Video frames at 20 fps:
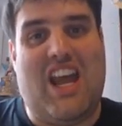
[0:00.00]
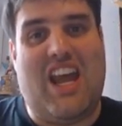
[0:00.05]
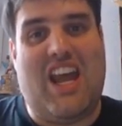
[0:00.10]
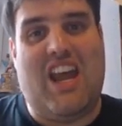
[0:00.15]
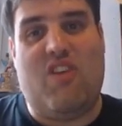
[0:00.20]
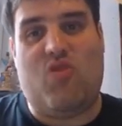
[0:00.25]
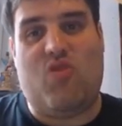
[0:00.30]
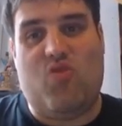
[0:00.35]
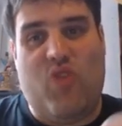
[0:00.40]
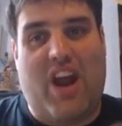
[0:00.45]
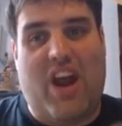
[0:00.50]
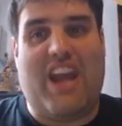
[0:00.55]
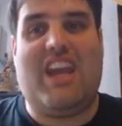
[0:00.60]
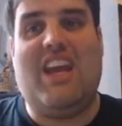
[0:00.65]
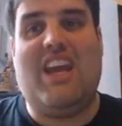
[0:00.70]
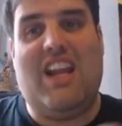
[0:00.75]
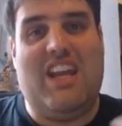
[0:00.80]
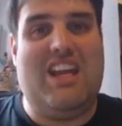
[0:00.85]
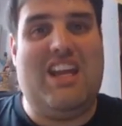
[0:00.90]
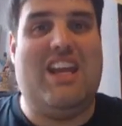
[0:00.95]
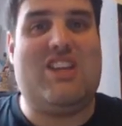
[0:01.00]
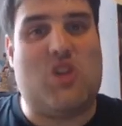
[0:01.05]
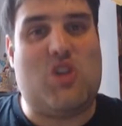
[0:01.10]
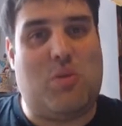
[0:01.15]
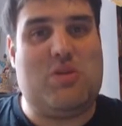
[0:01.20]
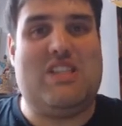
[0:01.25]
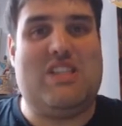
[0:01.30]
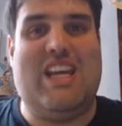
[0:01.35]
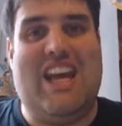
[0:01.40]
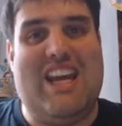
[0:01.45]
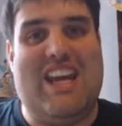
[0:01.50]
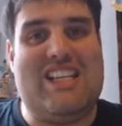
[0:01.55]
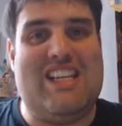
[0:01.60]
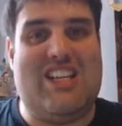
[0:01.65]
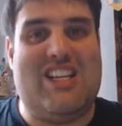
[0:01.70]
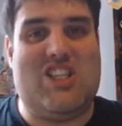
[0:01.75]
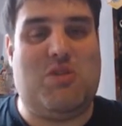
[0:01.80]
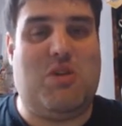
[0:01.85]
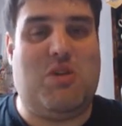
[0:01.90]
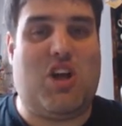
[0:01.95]
it regularly is
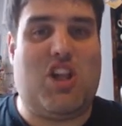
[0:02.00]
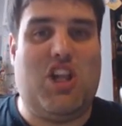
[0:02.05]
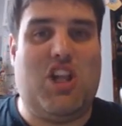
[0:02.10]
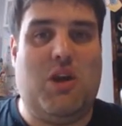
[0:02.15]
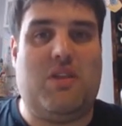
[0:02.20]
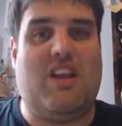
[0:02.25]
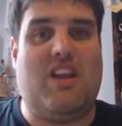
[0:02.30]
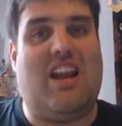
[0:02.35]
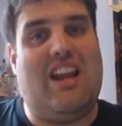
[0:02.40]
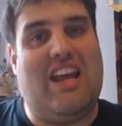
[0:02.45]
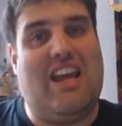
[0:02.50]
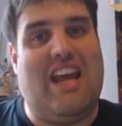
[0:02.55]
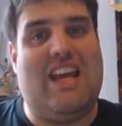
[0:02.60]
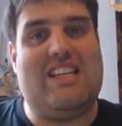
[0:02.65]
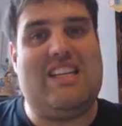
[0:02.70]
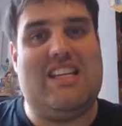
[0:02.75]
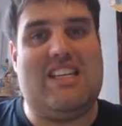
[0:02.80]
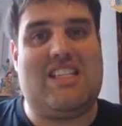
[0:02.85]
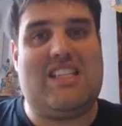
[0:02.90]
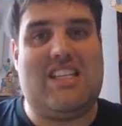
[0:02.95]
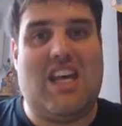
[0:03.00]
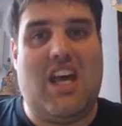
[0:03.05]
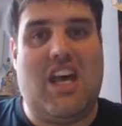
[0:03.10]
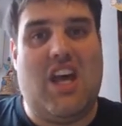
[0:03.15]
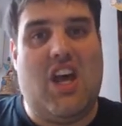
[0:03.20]
updated to include the latest